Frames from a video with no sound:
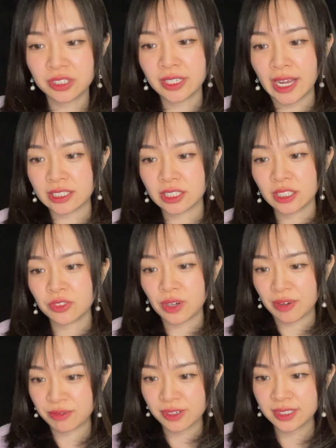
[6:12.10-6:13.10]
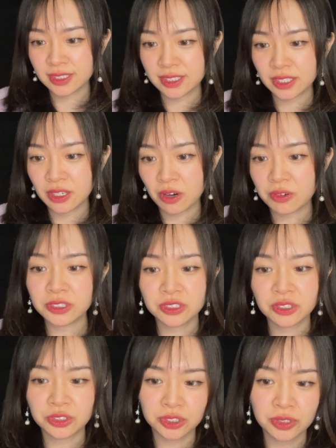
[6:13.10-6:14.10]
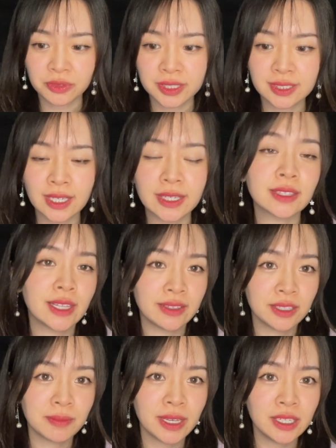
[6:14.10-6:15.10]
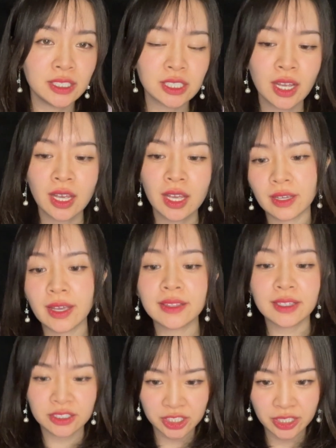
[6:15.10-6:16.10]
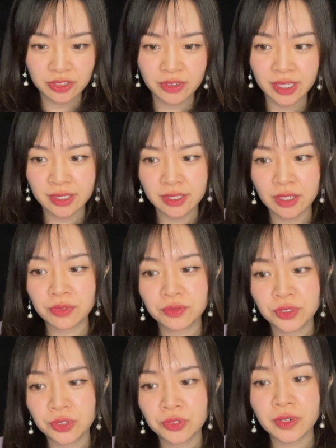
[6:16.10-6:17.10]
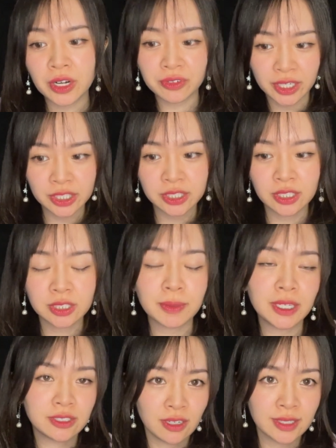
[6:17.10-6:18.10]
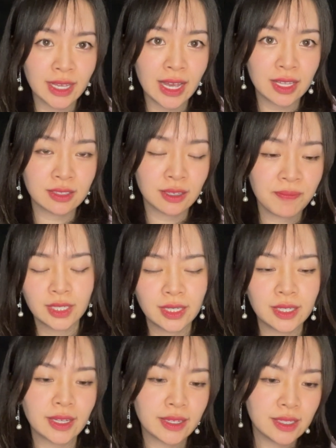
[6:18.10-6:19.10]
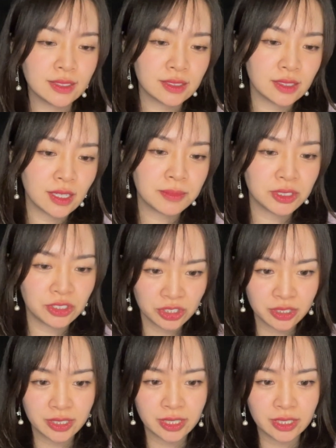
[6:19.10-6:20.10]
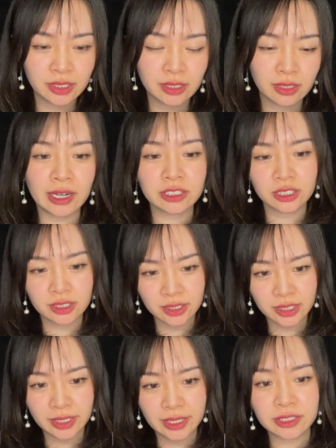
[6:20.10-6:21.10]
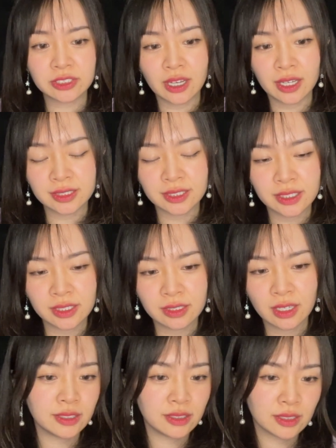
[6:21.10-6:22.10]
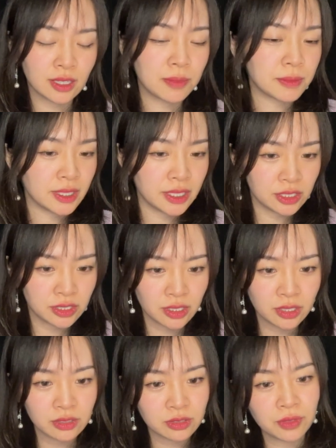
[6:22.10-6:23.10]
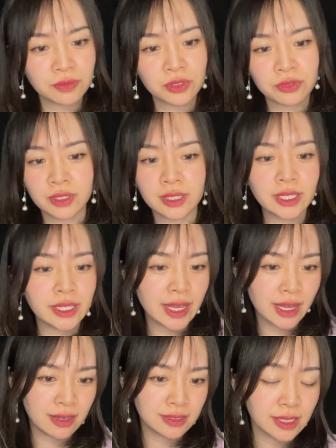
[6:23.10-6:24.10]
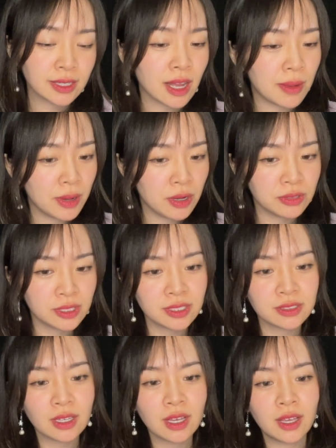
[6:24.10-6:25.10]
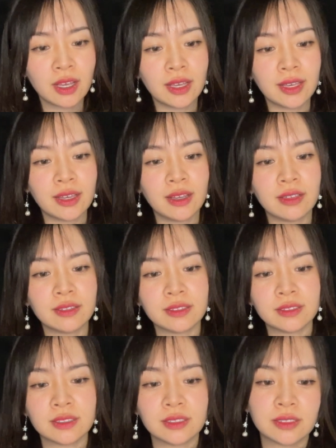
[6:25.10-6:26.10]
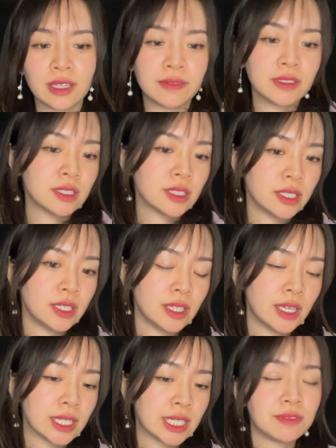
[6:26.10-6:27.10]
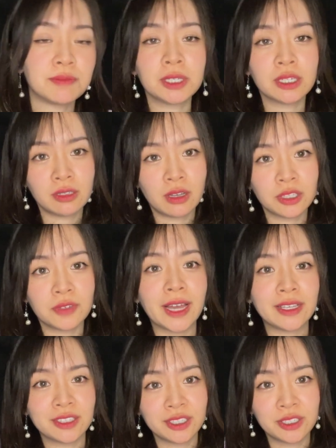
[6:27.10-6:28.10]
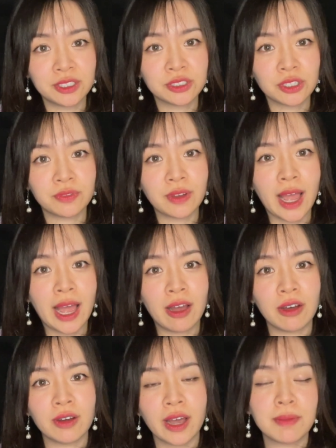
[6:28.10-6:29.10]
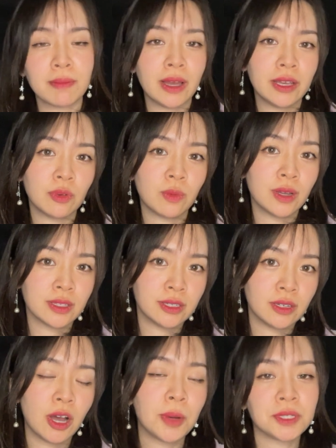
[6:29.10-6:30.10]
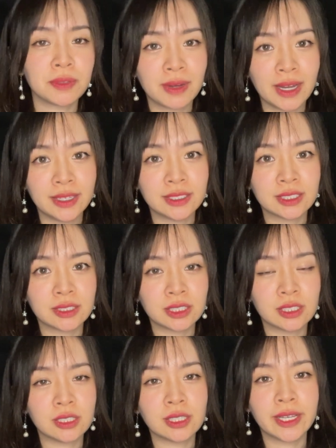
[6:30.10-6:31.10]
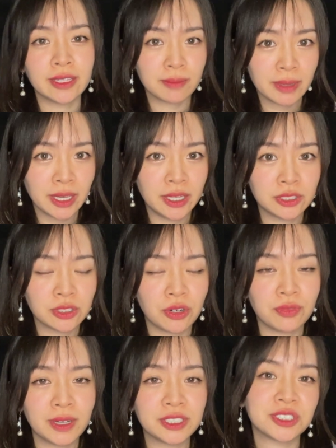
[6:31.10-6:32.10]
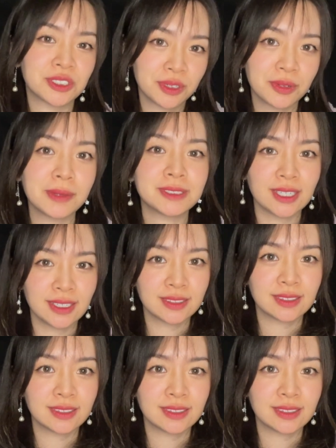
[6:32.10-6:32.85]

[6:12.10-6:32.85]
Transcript: actually referenced the original jewelry site landing page and then generated a few variations based on that. And I can see that Midjourney actually exhausted the combinations of different layouts and components. And this is definitely giving me a lot of ideas of how I might wanna optimize the landing page of my jewelry website.